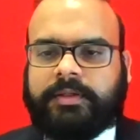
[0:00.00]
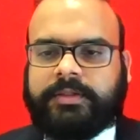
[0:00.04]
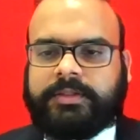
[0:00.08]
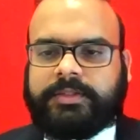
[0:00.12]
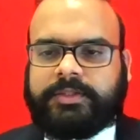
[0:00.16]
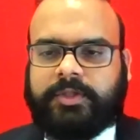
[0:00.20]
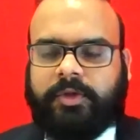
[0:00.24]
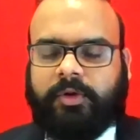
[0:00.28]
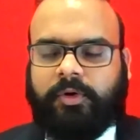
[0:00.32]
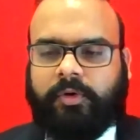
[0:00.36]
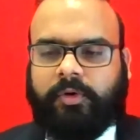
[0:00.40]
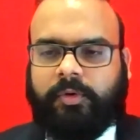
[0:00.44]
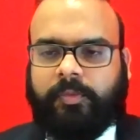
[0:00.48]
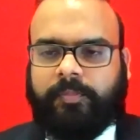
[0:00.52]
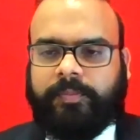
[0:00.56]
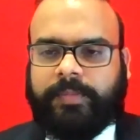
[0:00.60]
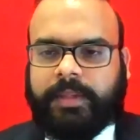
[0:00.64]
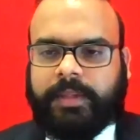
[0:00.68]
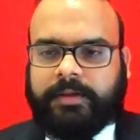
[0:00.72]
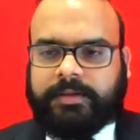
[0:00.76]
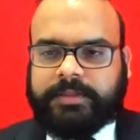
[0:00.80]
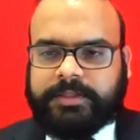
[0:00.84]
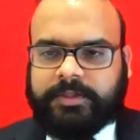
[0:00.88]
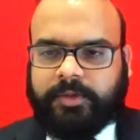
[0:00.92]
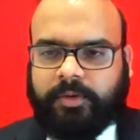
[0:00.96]
So
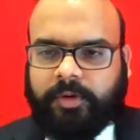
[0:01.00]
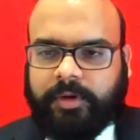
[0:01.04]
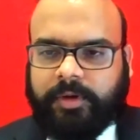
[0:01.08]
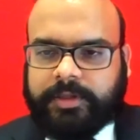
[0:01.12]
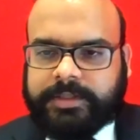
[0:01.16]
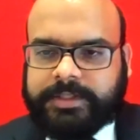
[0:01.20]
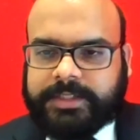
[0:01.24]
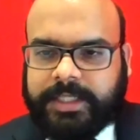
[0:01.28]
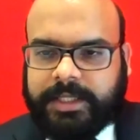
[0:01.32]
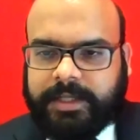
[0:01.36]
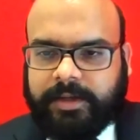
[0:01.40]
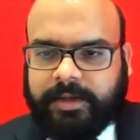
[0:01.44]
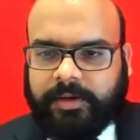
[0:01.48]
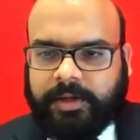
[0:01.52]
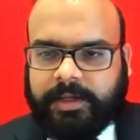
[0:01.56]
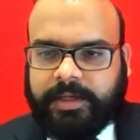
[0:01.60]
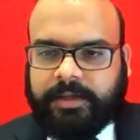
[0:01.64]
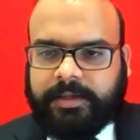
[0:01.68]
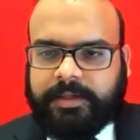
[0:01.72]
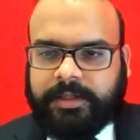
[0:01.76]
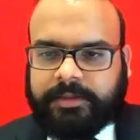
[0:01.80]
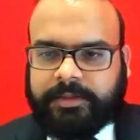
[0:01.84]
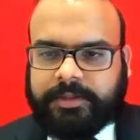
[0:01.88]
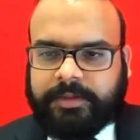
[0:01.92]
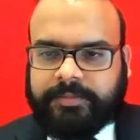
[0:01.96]
see,
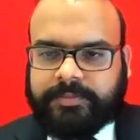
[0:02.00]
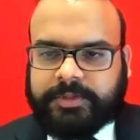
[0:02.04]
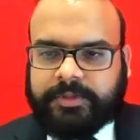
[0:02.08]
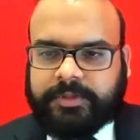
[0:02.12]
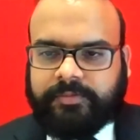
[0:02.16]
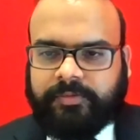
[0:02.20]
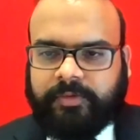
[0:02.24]
in terms